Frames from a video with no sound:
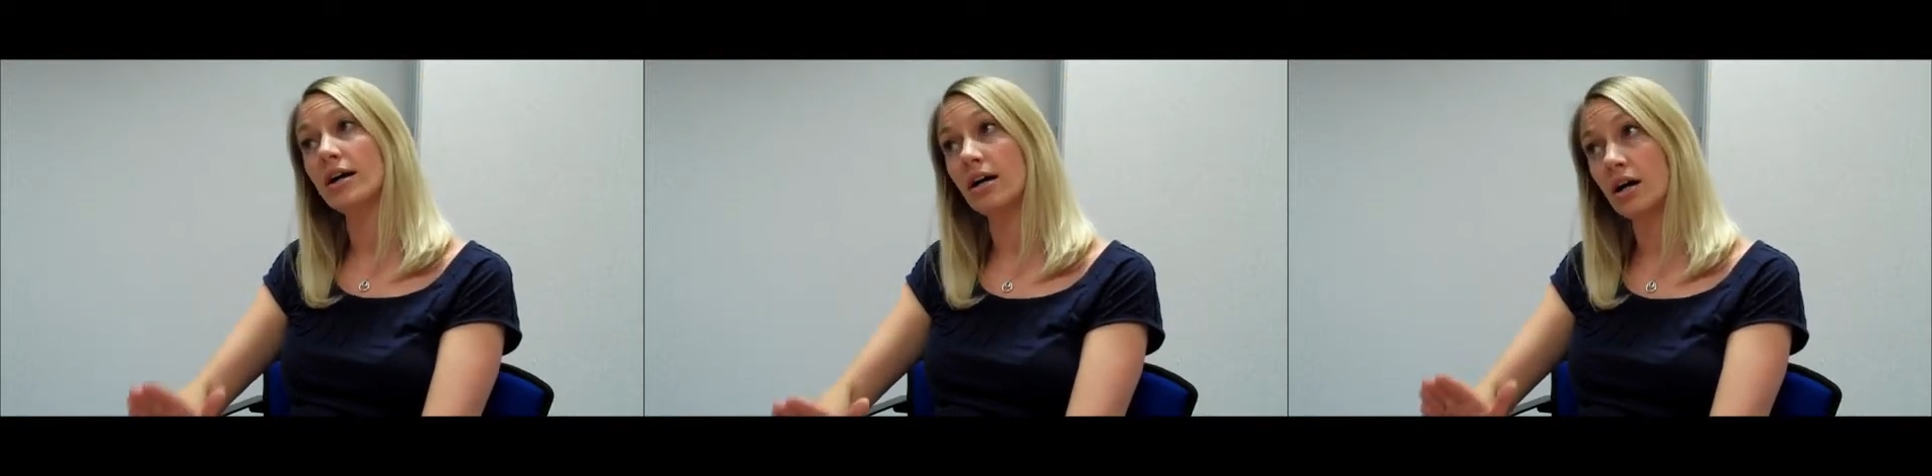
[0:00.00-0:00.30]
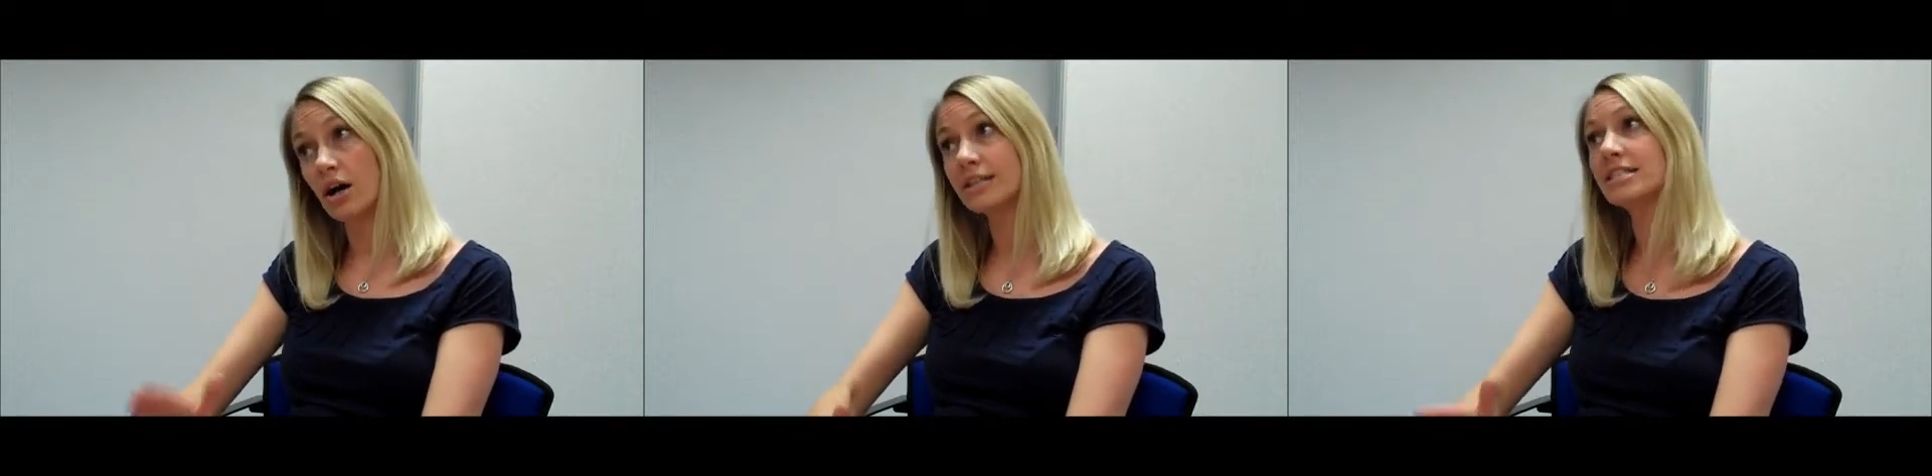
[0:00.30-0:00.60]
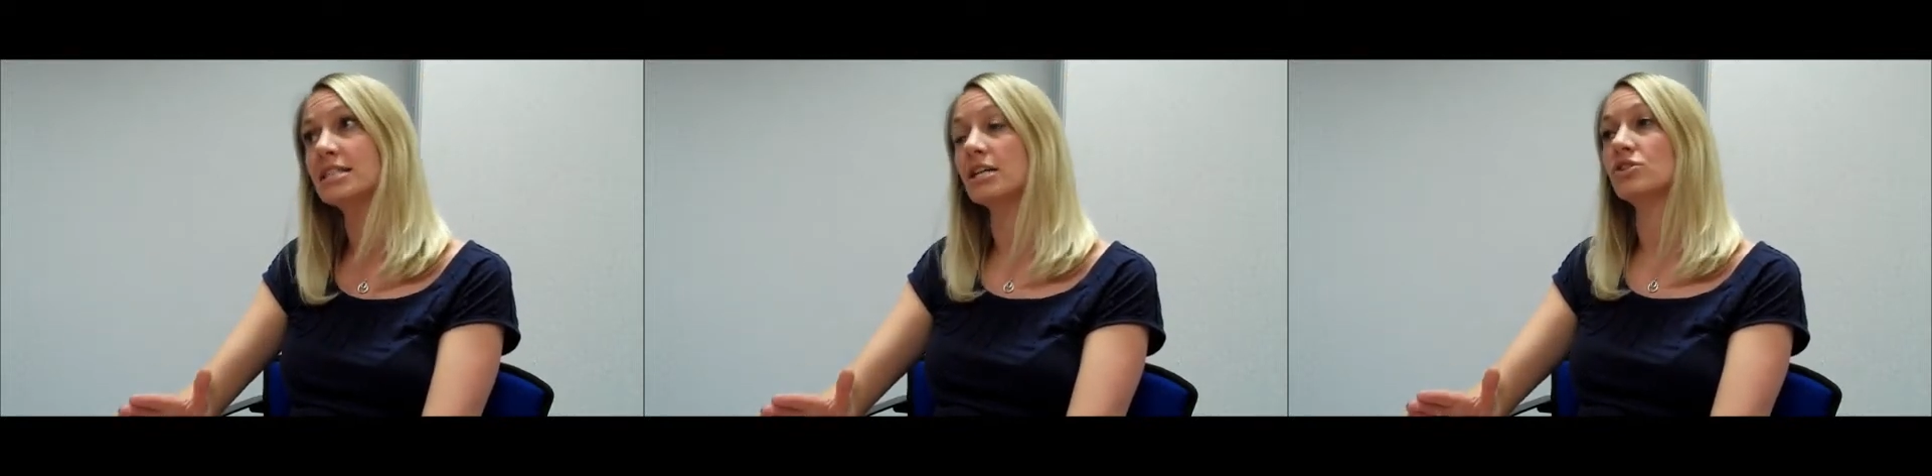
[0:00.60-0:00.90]

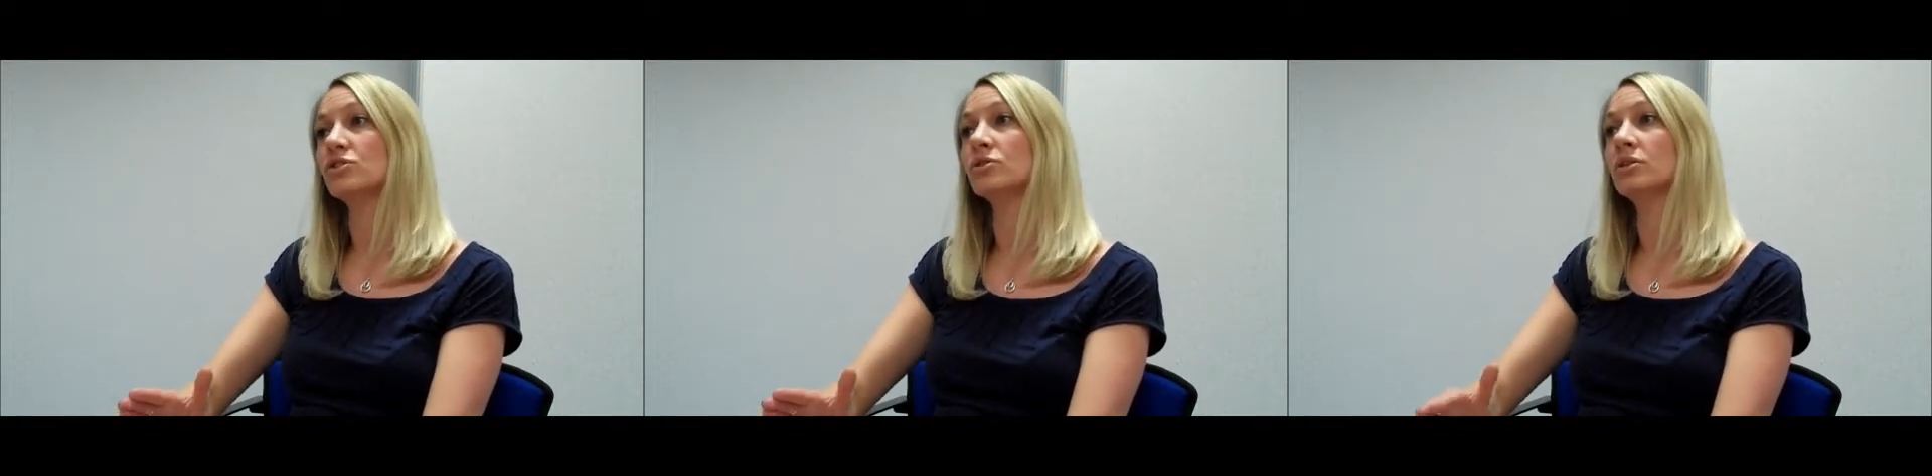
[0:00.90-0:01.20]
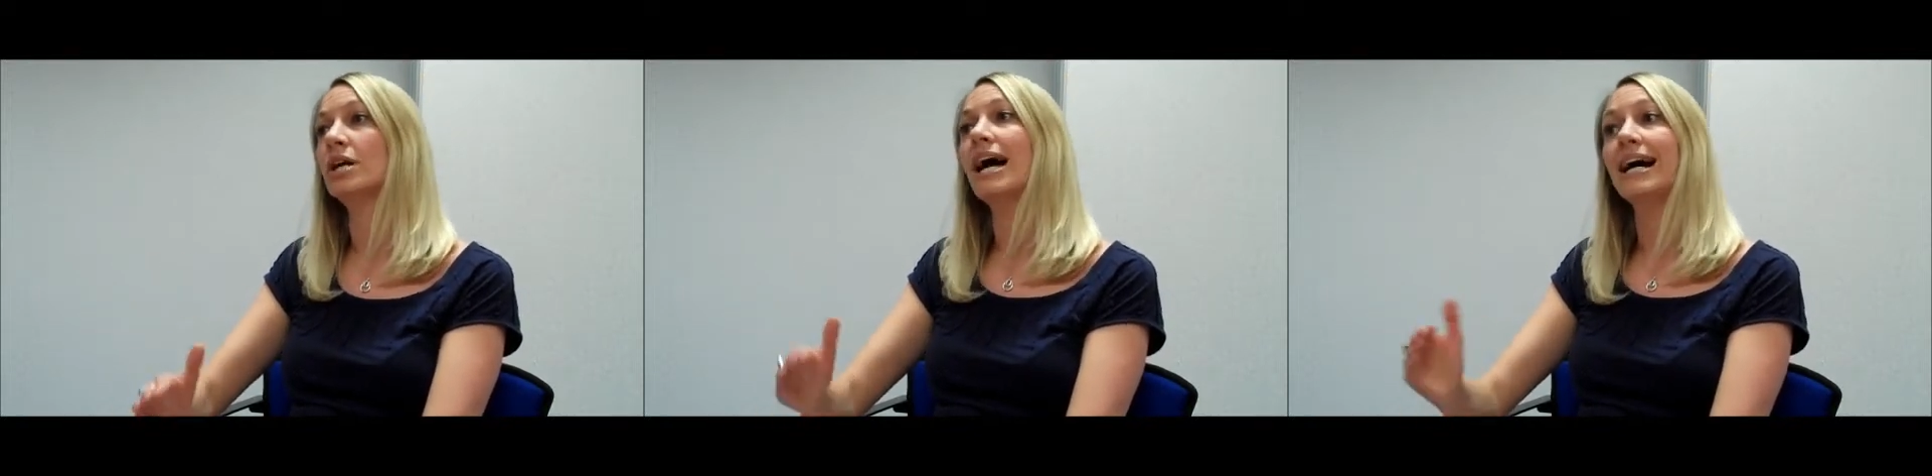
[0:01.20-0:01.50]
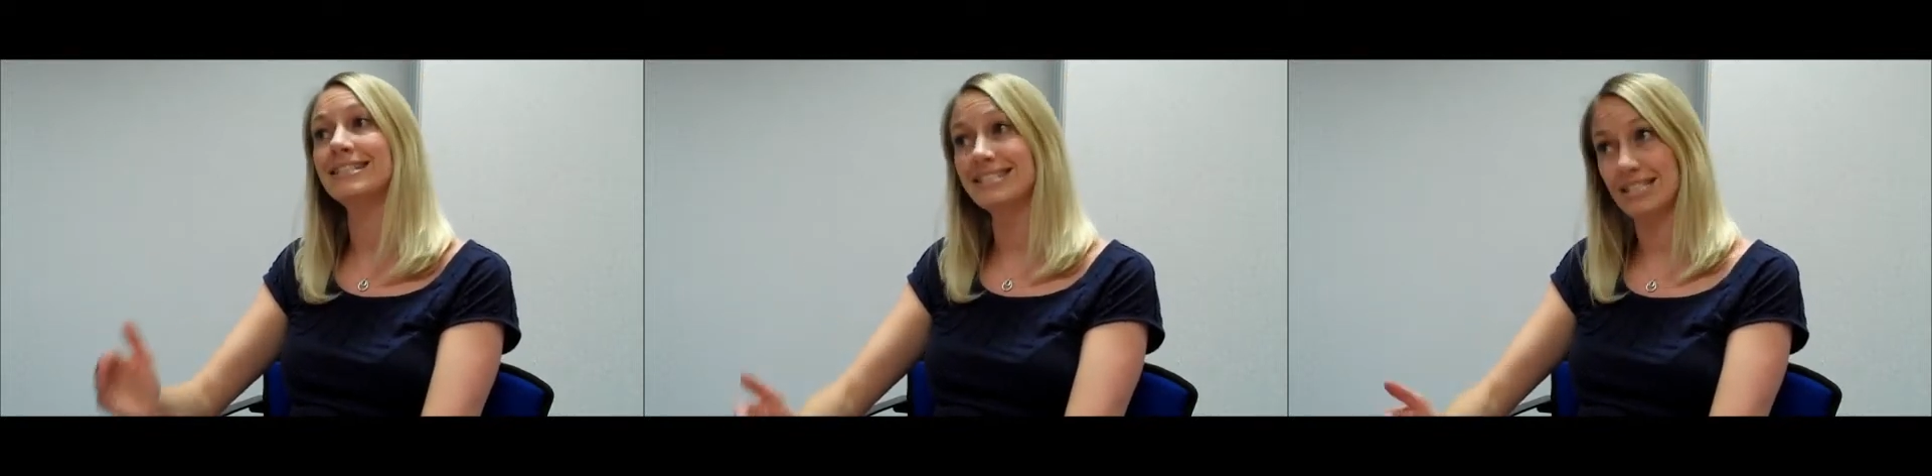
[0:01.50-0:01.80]
unintentional
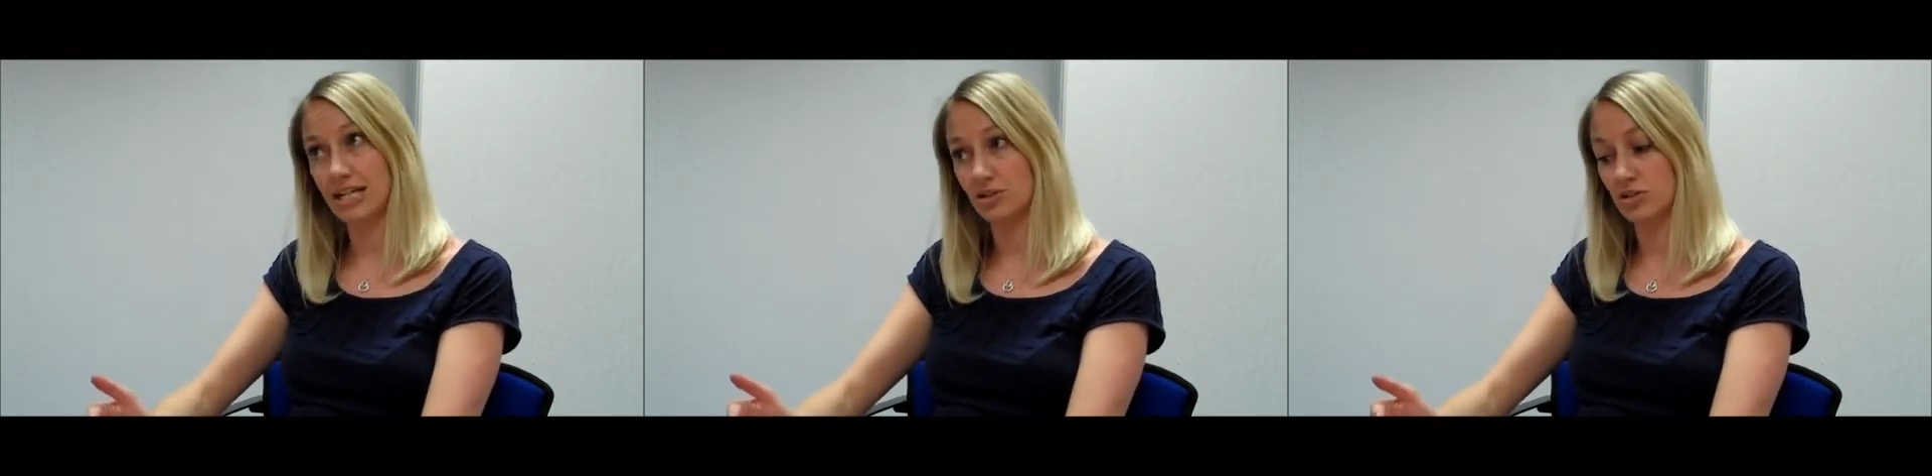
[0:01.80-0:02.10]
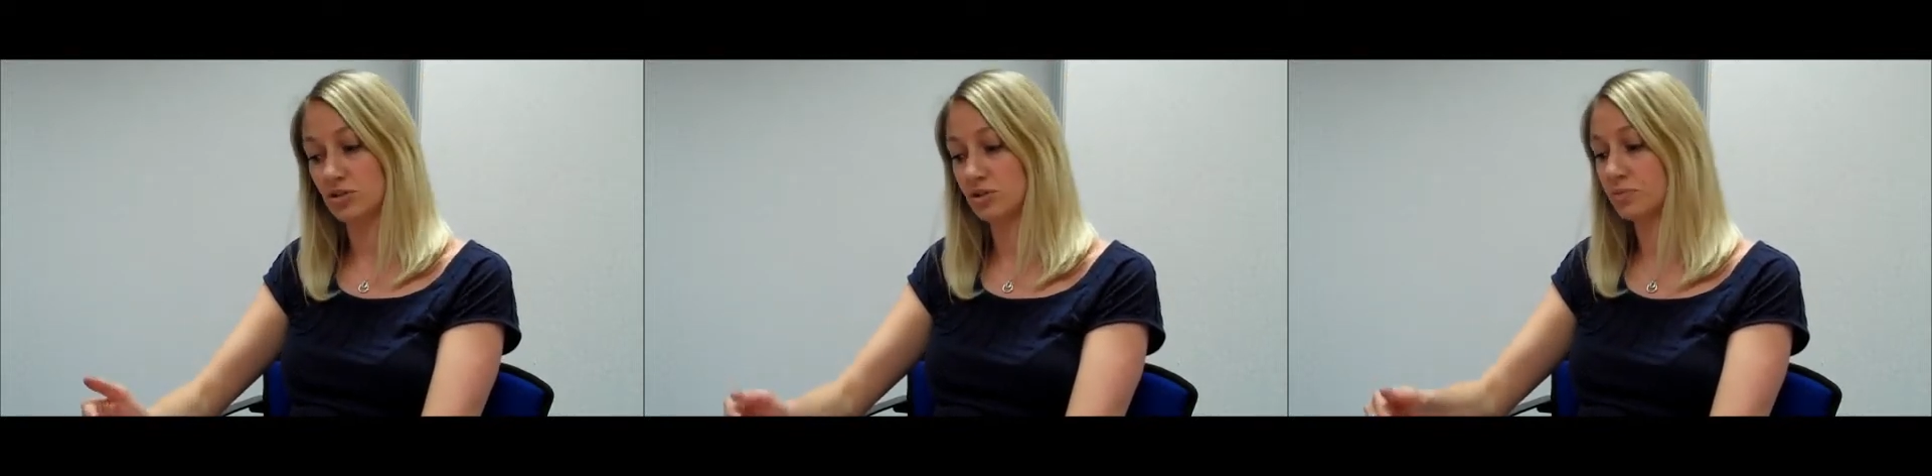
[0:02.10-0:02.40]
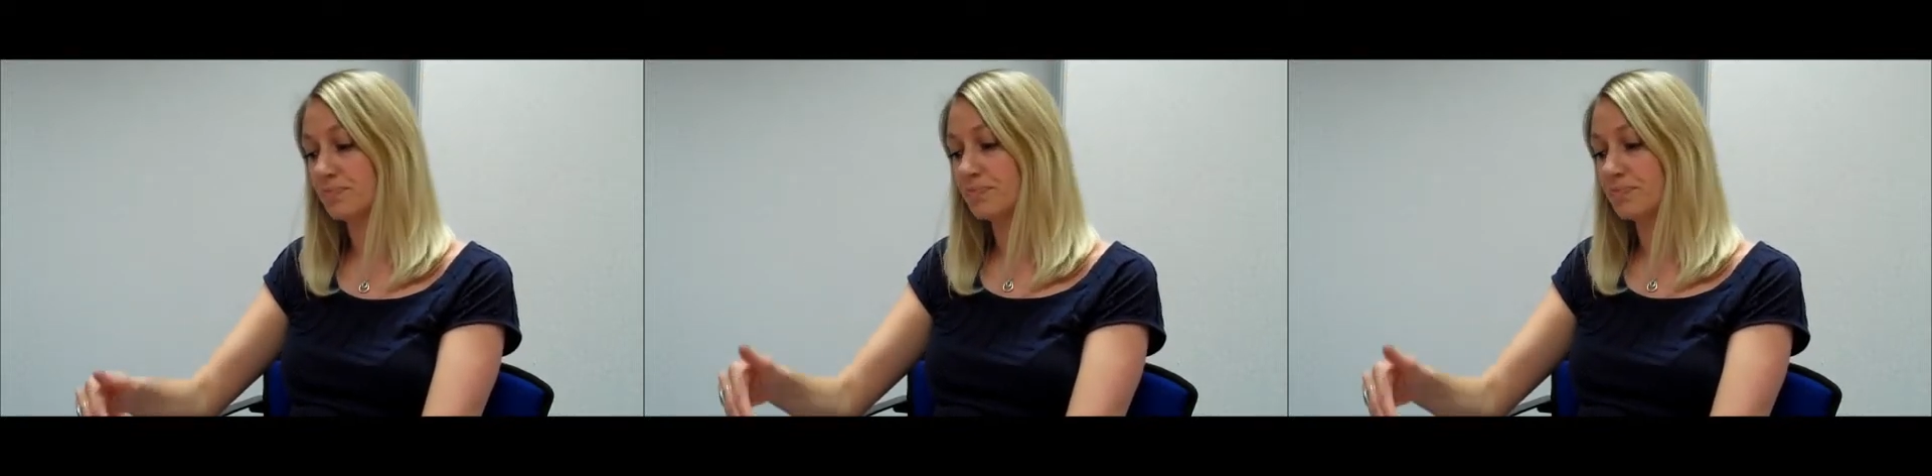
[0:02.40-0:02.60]
and intentional.